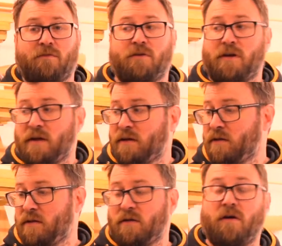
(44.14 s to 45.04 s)
off the
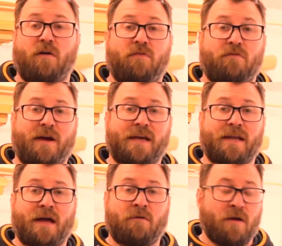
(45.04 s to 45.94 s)
off the
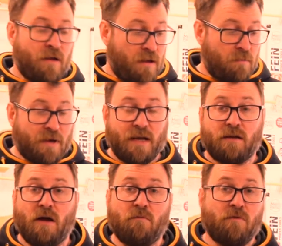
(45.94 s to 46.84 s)
racking now and get
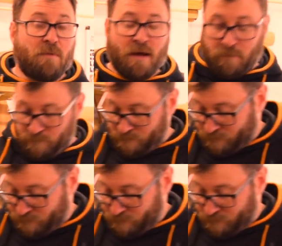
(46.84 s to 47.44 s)
it uh, ripped down.